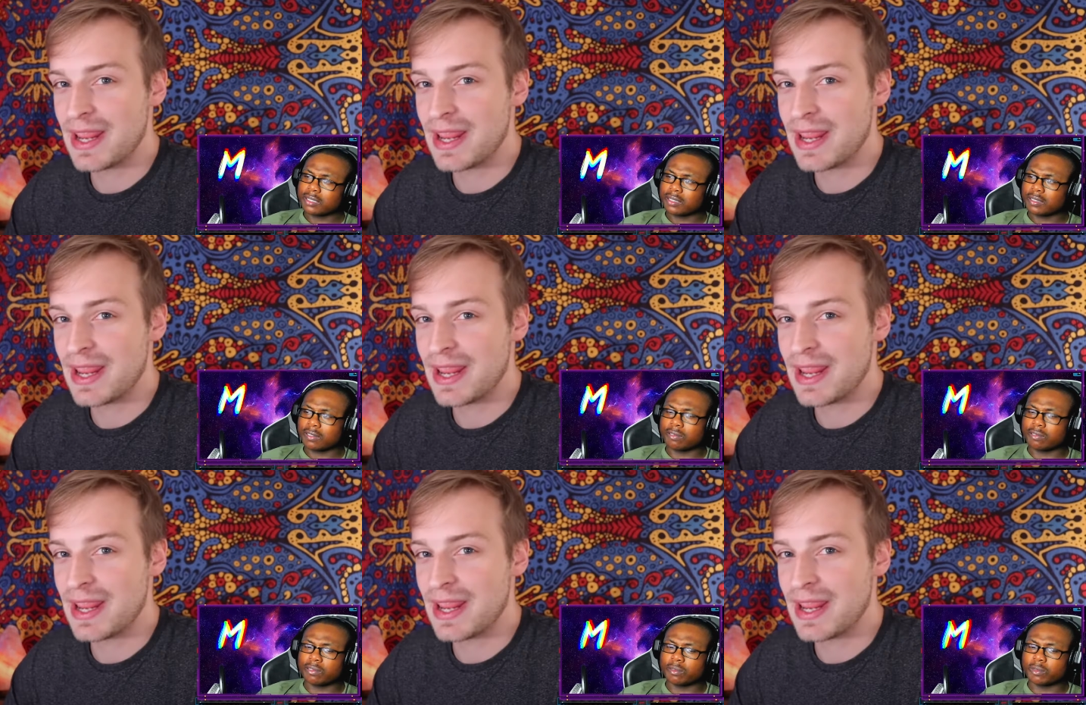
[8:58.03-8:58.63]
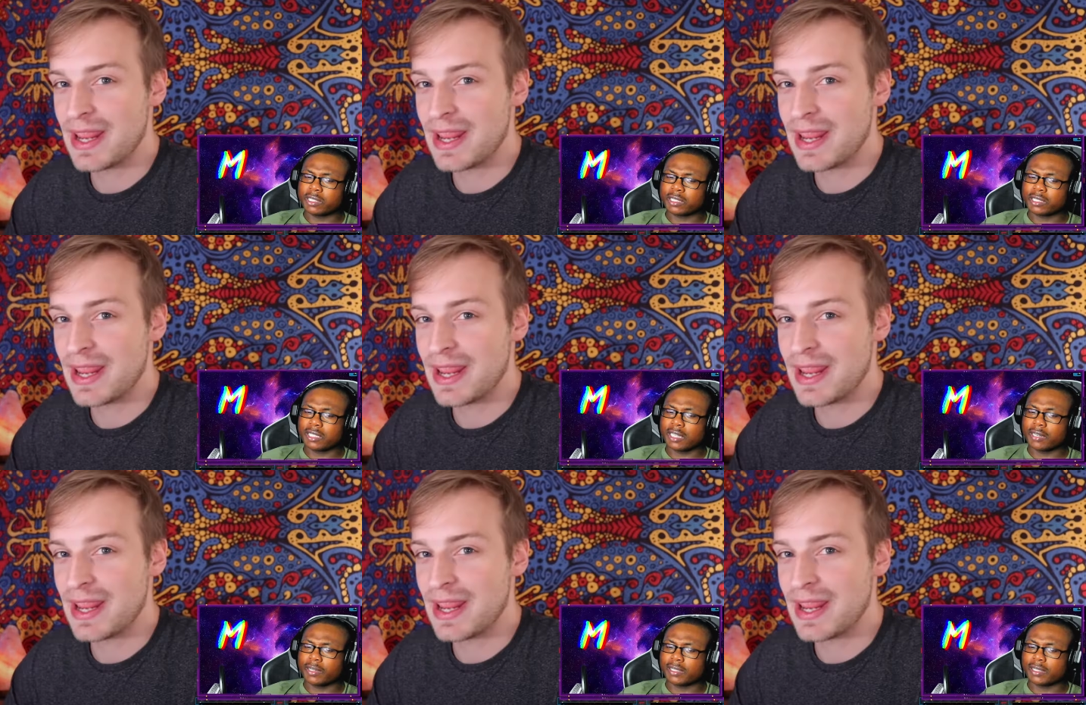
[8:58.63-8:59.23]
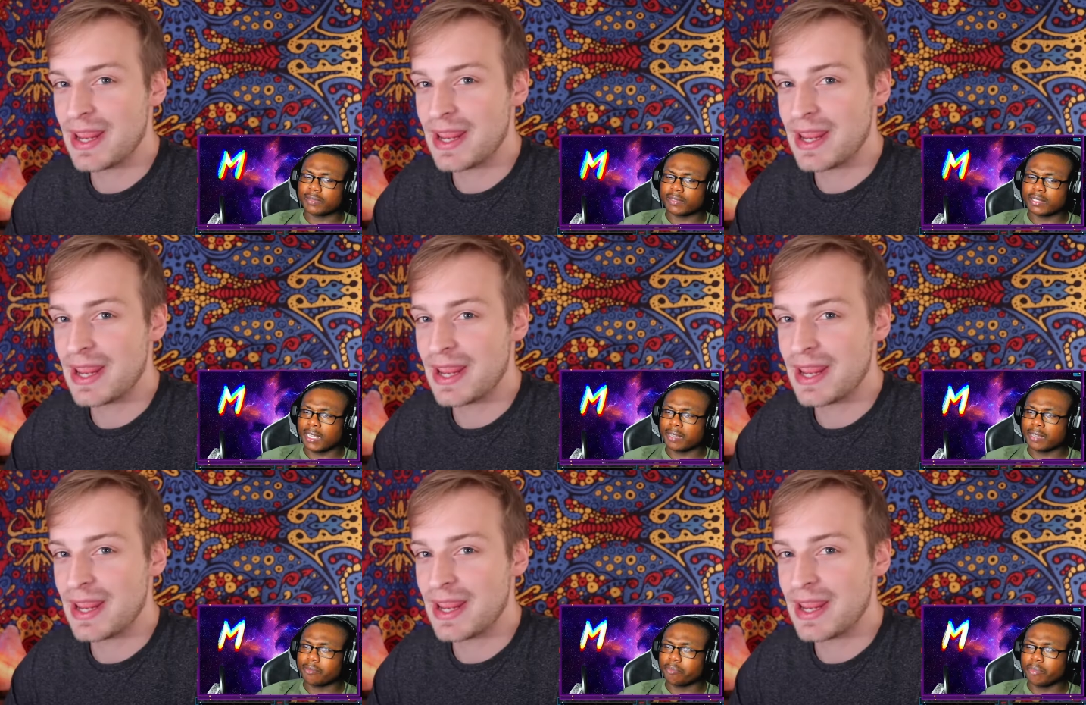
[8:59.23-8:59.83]
Speaker 1: You human just like the rest of us. Like, a
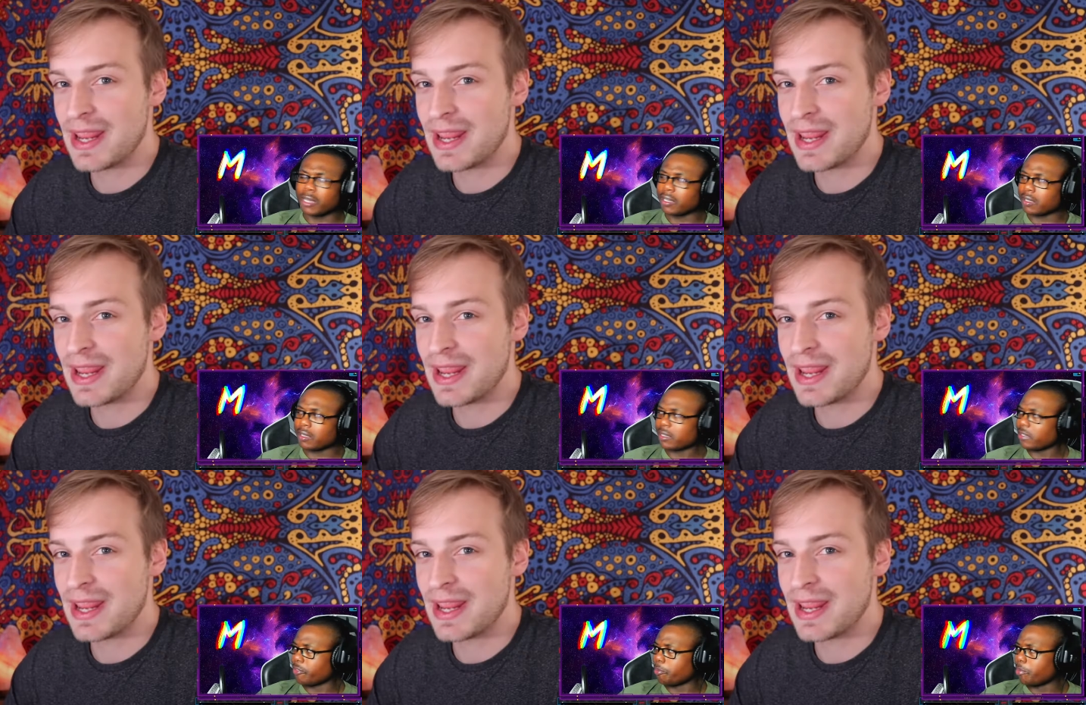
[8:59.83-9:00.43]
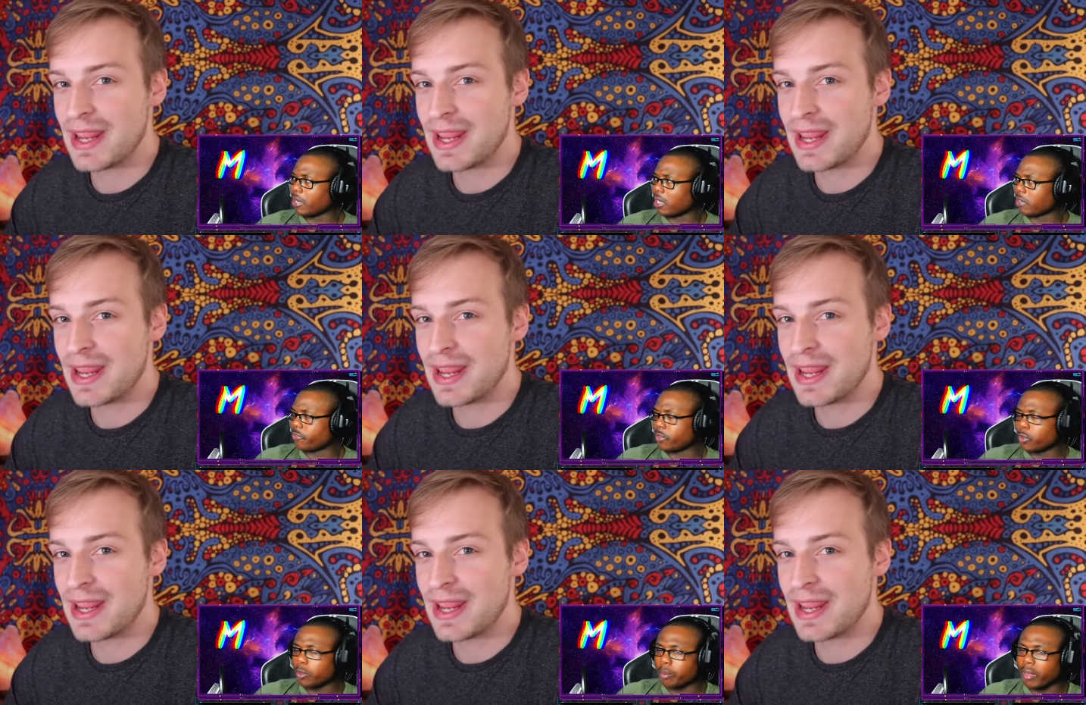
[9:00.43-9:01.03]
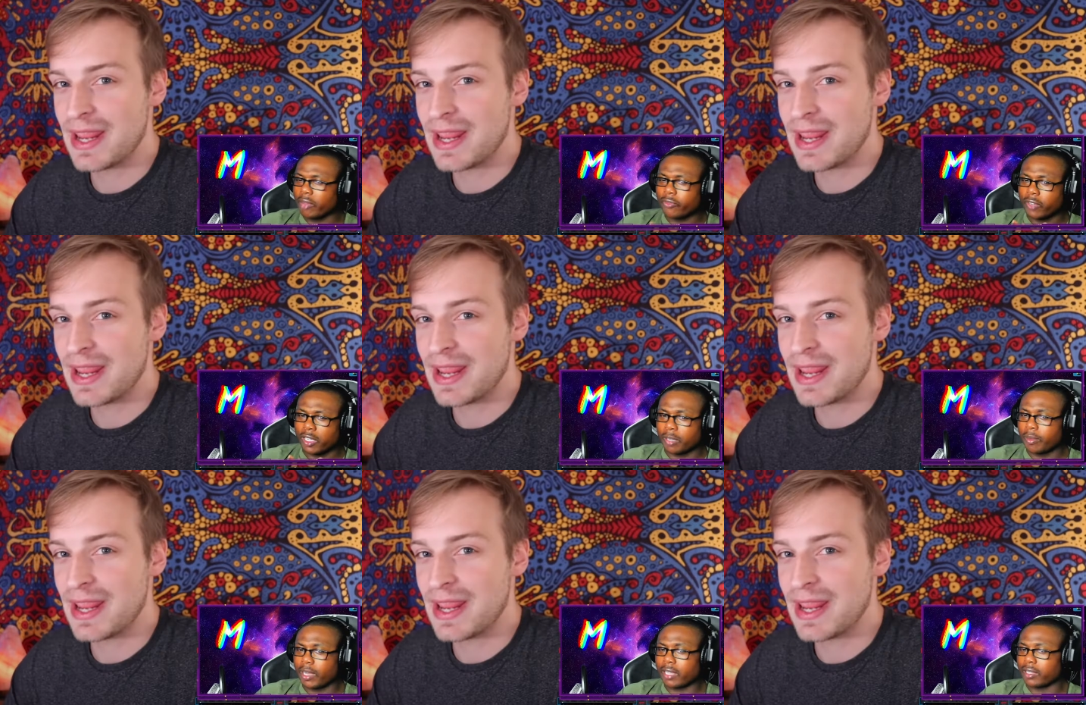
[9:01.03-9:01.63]
bug, if a bug flew in my fucking
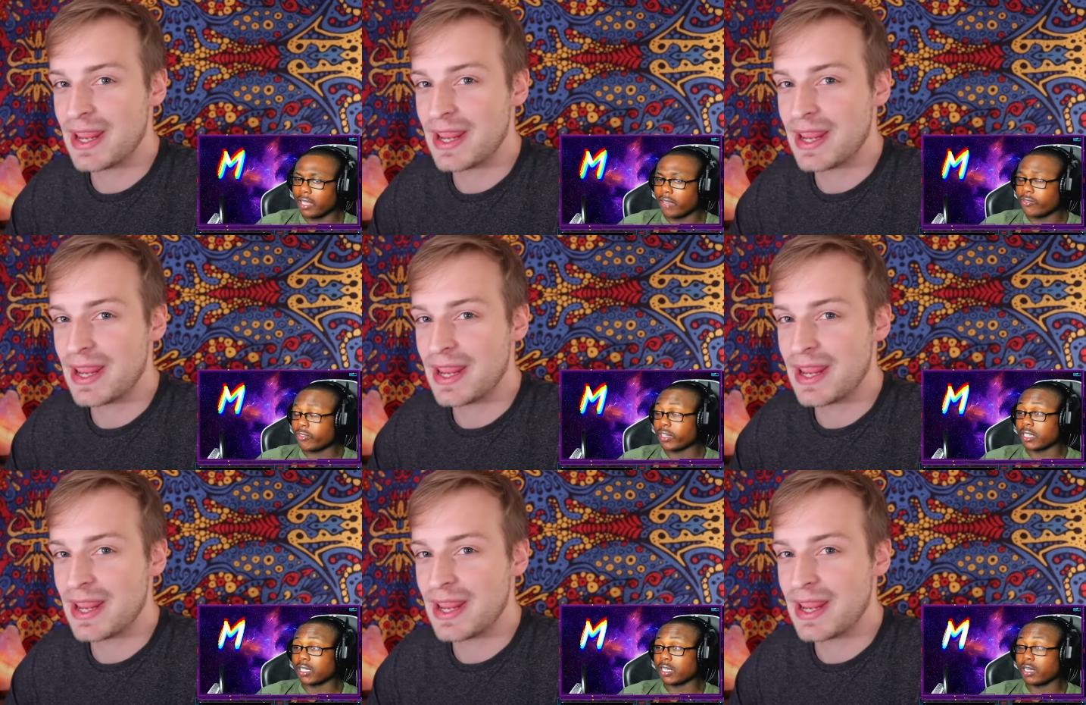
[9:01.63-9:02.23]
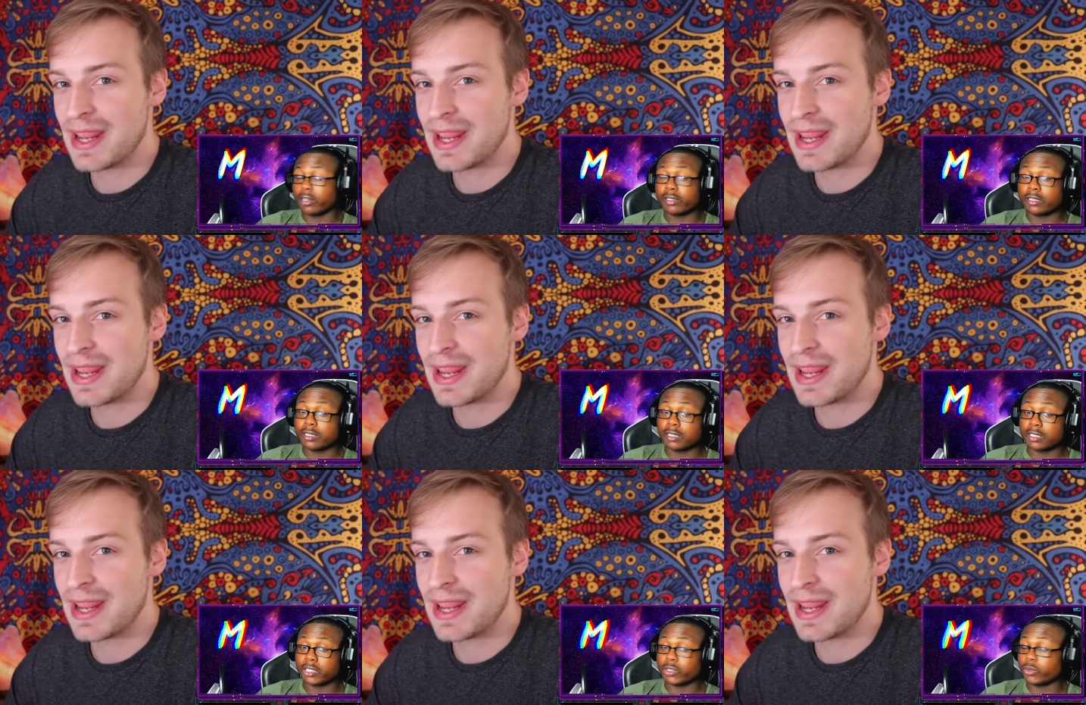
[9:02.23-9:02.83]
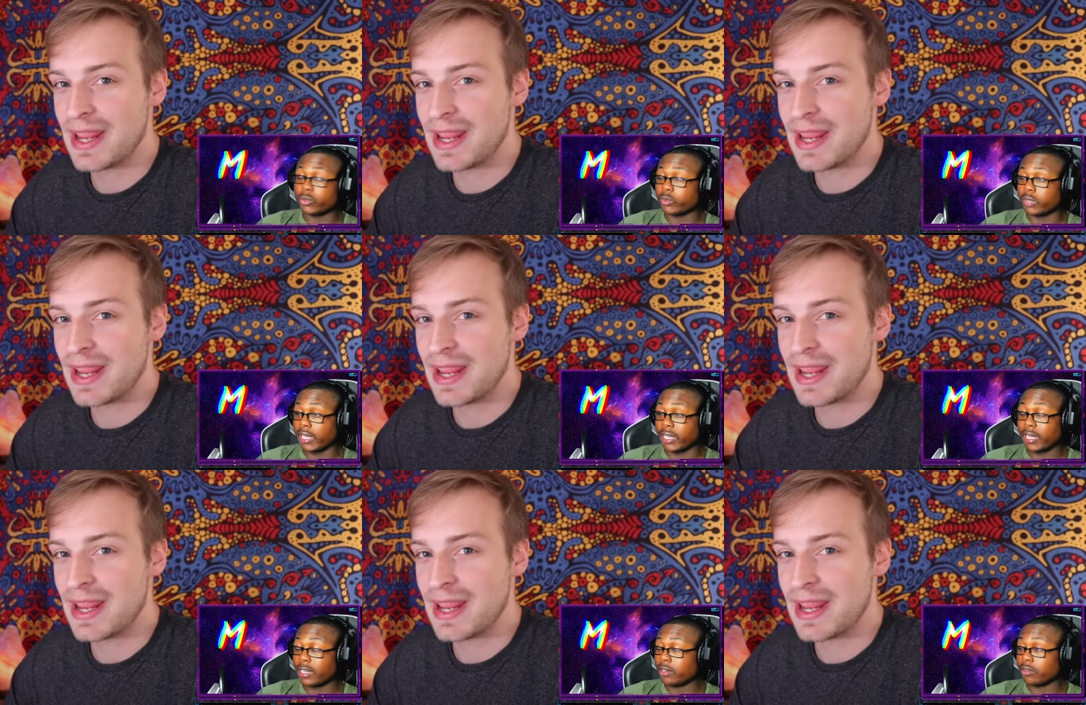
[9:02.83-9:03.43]
mouth, I'm fucking cursing this shit too. Like,
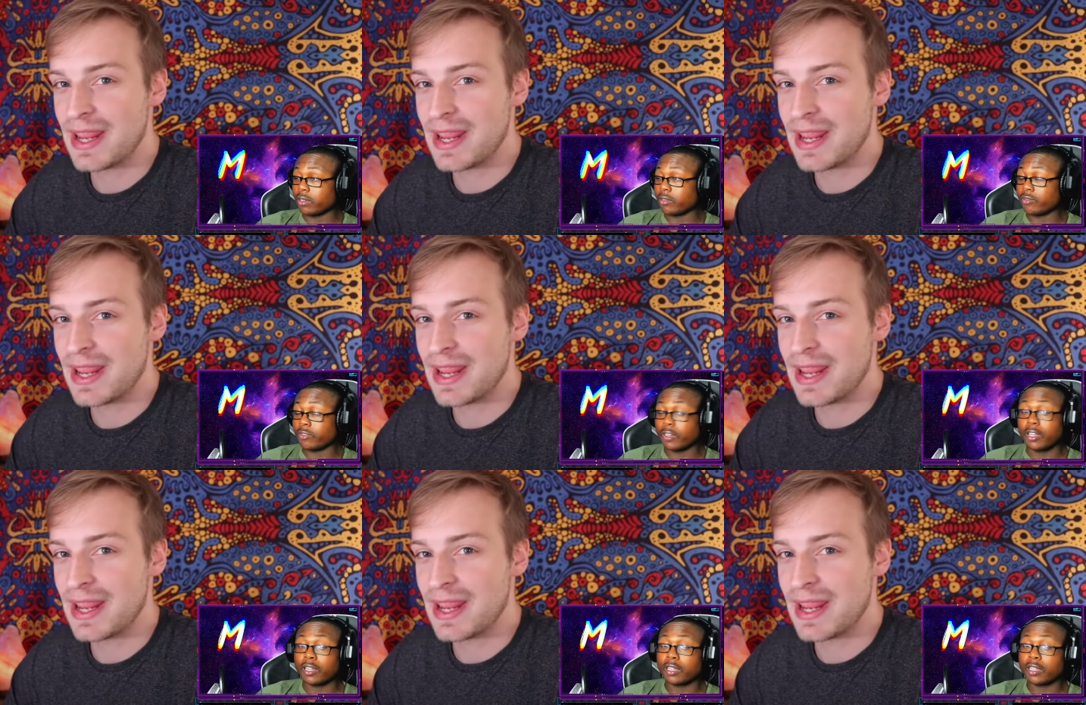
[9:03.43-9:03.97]
I don't give a fuck.